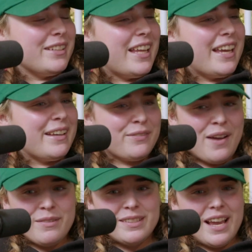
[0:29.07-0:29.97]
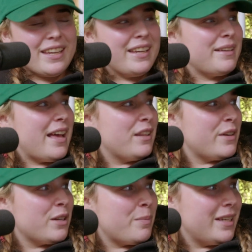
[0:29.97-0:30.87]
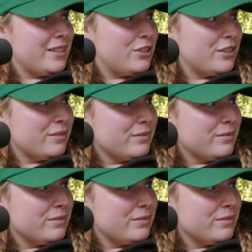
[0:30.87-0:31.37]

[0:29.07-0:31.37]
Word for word: like five second elevator pitch?